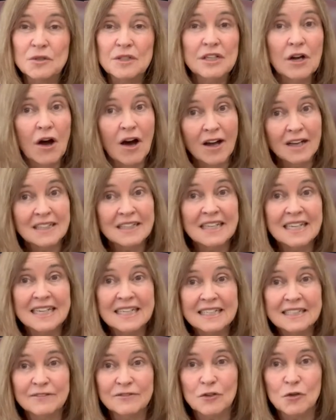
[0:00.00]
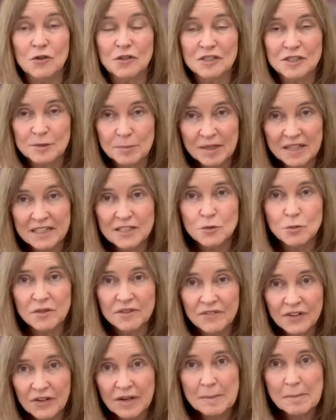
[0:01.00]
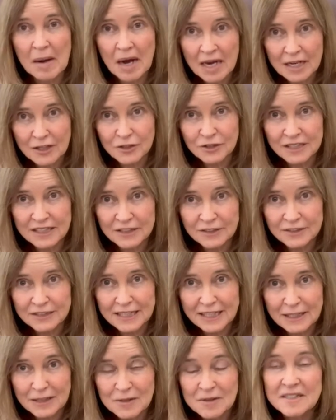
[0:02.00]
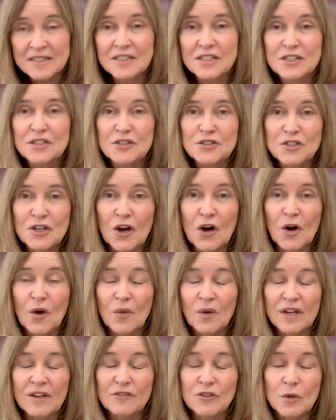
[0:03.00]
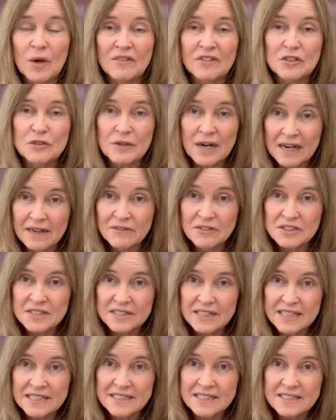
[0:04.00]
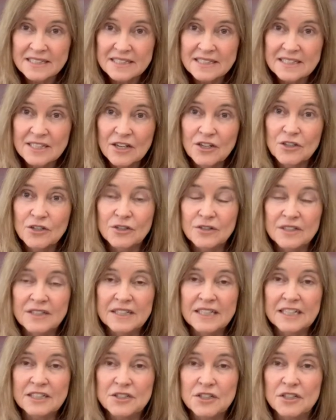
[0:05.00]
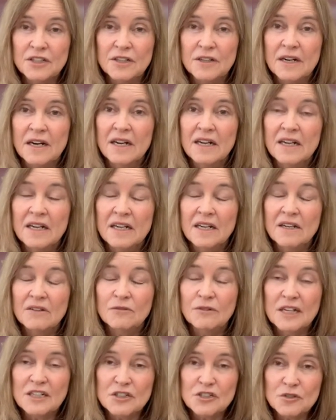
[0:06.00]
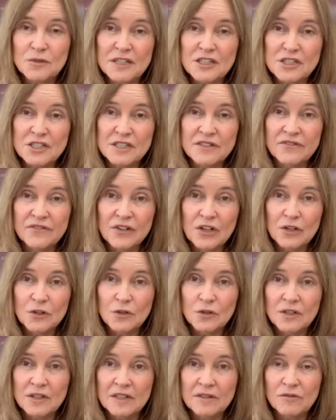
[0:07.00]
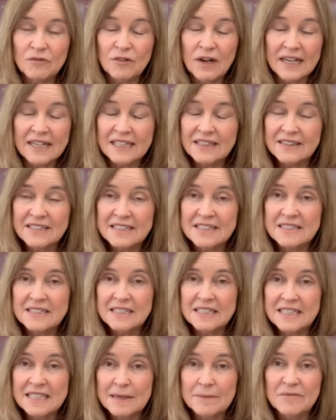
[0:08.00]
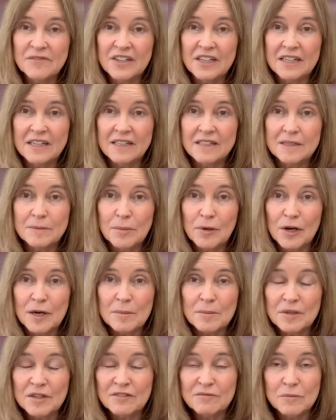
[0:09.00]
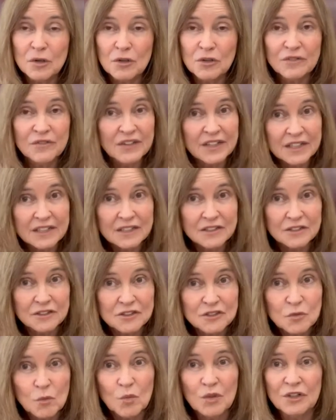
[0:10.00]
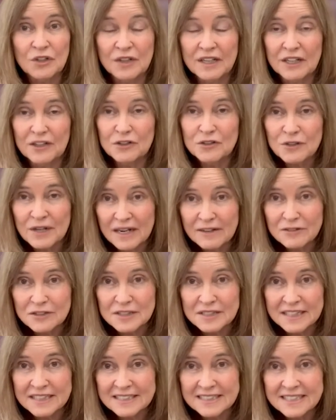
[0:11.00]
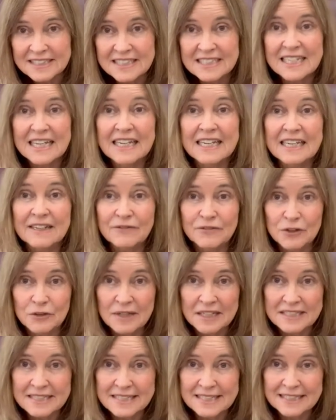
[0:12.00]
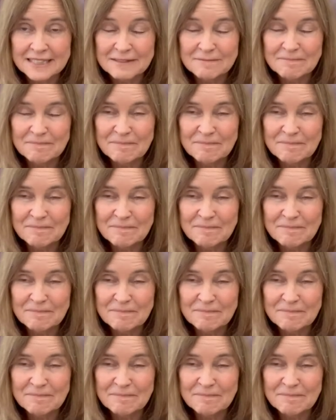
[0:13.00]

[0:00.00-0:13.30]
it online, of course, because we're very modern here now. So if you have a driver's license, you can get your registration to vote right at the DMV, the Department of Motor Vehicles, when you get your driver's license, if you're 18.